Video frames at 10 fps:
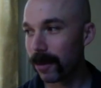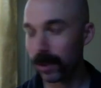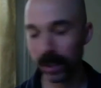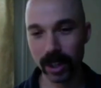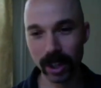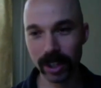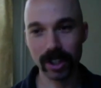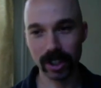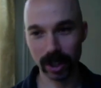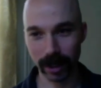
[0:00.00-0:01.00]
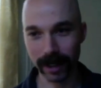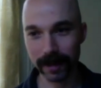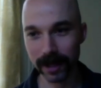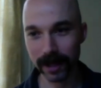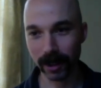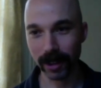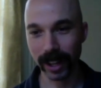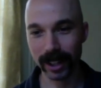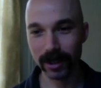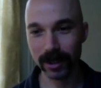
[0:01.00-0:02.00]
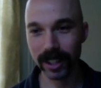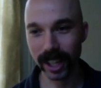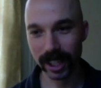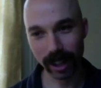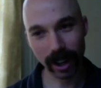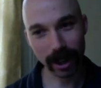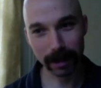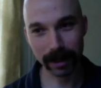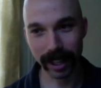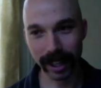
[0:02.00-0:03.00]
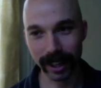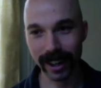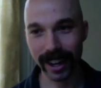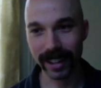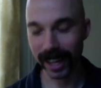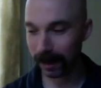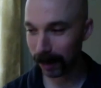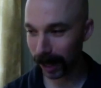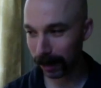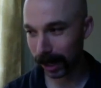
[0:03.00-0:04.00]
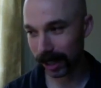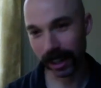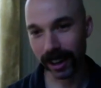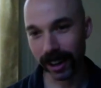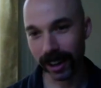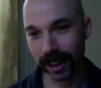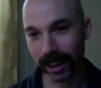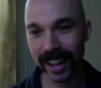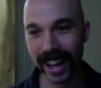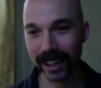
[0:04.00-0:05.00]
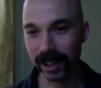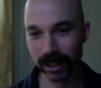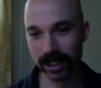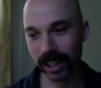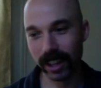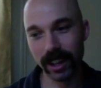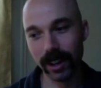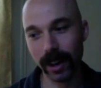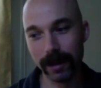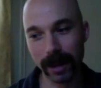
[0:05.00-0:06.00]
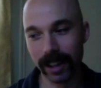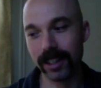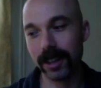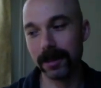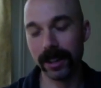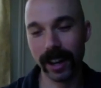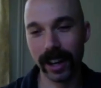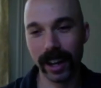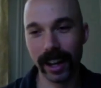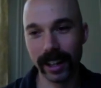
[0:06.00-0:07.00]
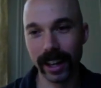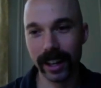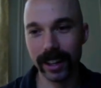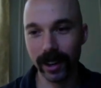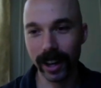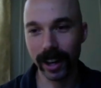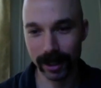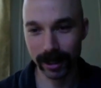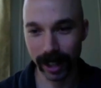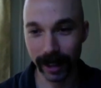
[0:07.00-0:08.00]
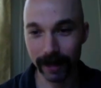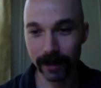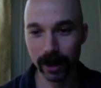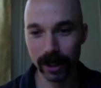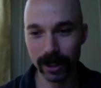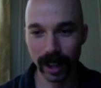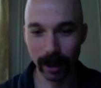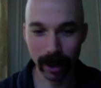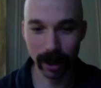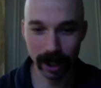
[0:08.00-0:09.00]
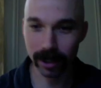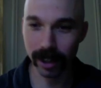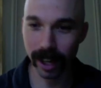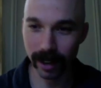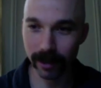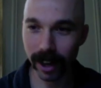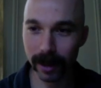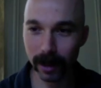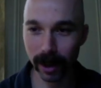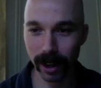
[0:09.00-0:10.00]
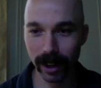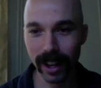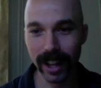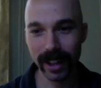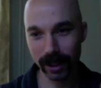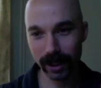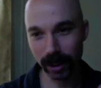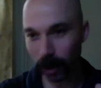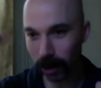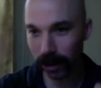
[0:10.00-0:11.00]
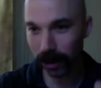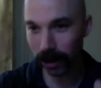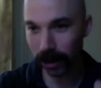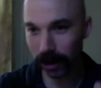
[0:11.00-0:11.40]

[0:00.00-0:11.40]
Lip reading: couldn't do it. Like you see a guitar player and they can pick up a guitar, and you're just like, oh, I'm not a guitar player. I don't know how to do that. Whereas I want to create an environment where lower that